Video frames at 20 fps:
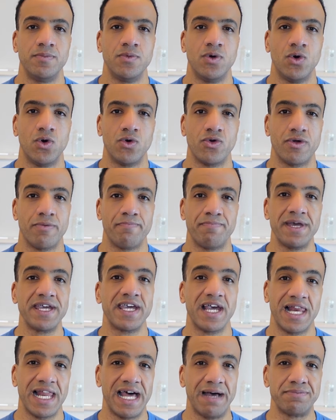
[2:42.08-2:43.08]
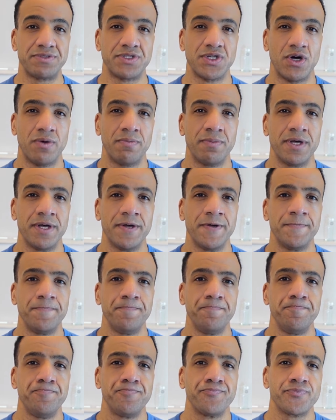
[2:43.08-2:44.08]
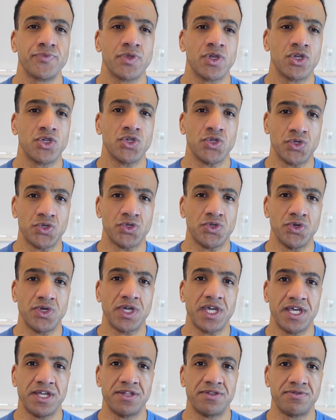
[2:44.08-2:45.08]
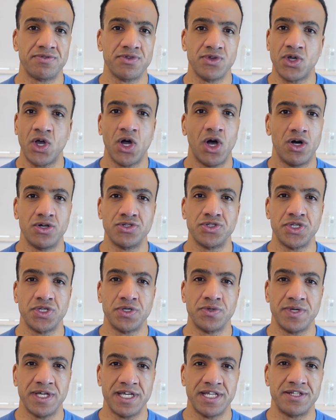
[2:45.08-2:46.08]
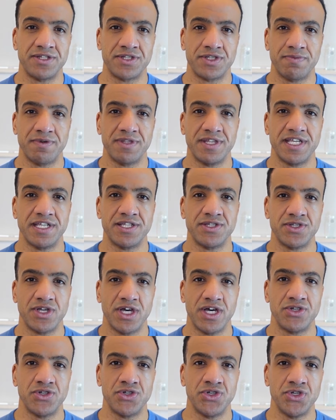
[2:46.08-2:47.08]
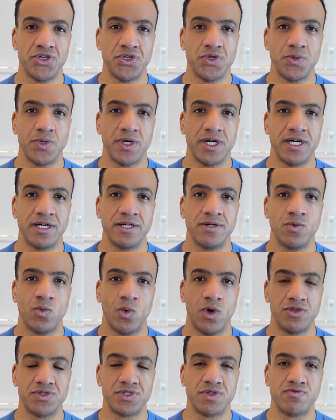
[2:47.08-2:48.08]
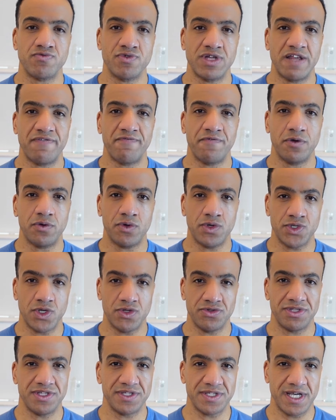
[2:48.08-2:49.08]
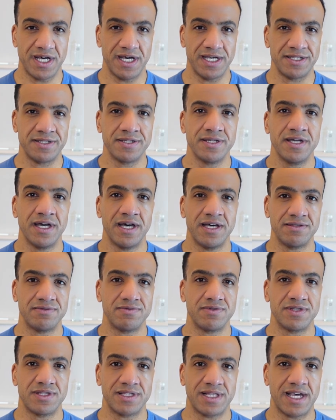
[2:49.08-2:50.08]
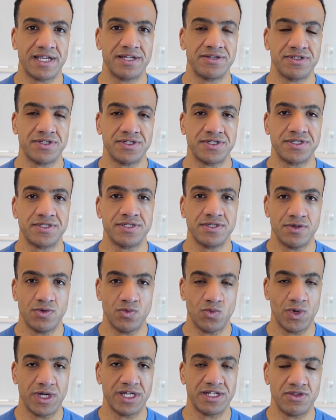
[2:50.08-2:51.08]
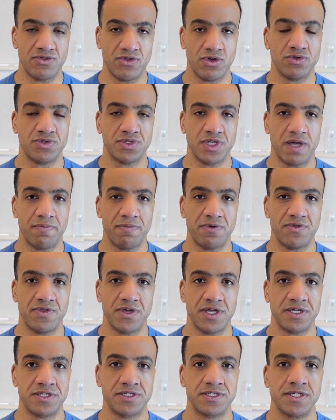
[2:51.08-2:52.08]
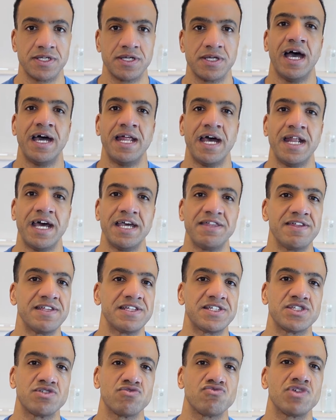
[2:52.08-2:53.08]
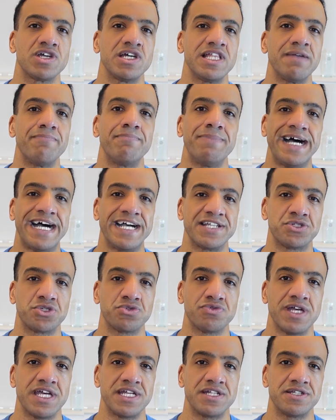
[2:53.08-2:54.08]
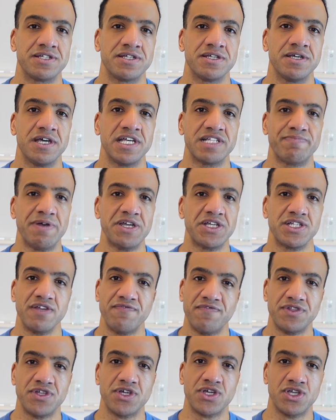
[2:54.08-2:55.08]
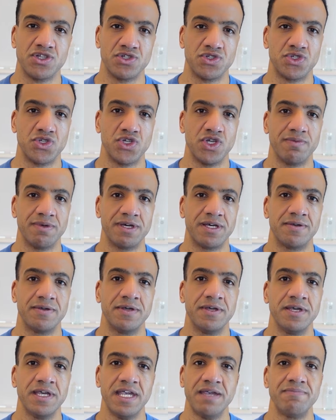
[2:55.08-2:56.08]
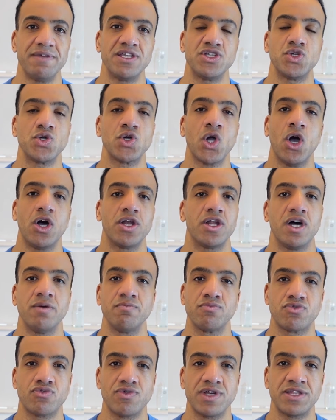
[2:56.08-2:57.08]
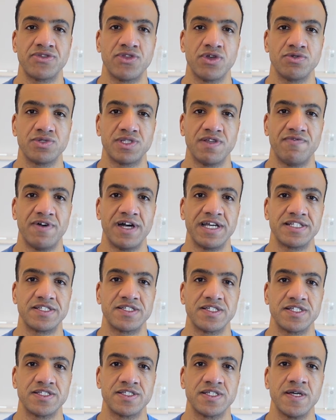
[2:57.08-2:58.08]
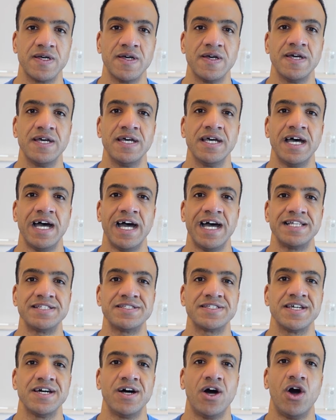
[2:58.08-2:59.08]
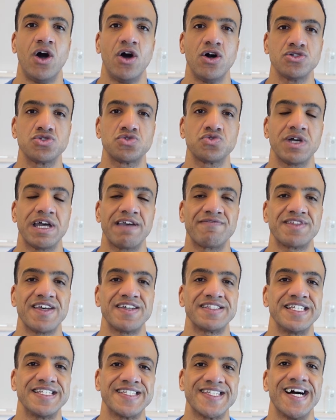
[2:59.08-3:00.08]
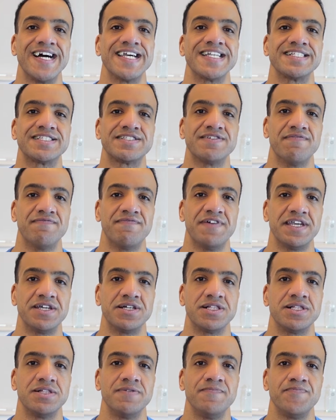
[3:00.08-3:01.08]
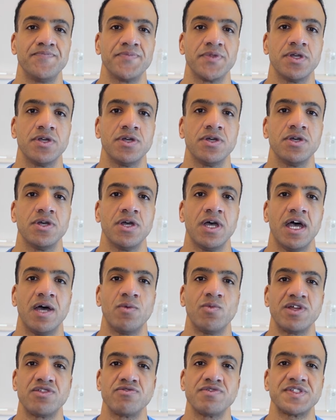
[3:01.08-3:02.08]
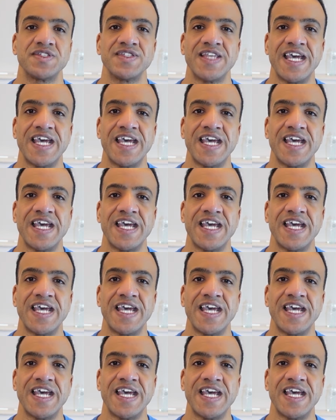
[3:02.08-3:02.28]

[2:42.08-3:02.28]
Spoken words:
or a bigger laptop, you can't do in some of these newer ones that really focus on design and lightness and weight and those type of things. And I think this is a really bad trend, especially for the consumer. It means you can't upgrade those devices, and hard drives are designed to fail. Whether it's an